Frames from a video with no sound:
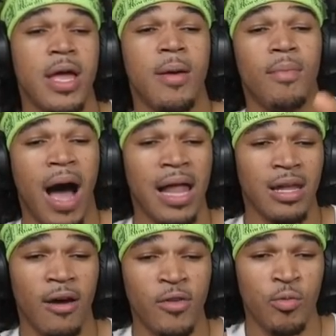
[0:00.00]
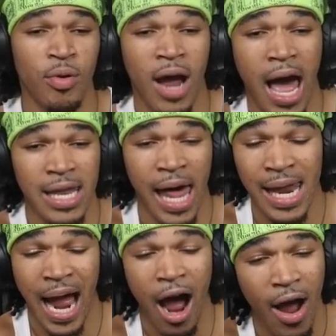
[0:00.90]
but I love you, bro.
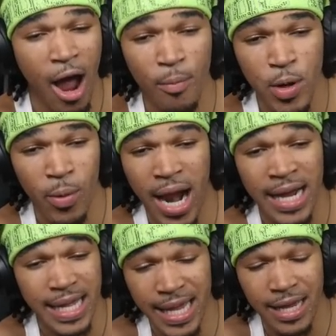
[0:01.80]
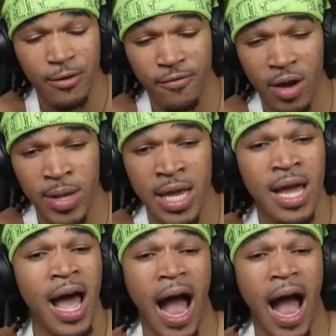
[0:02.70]
I'll help you when I can. You feel me?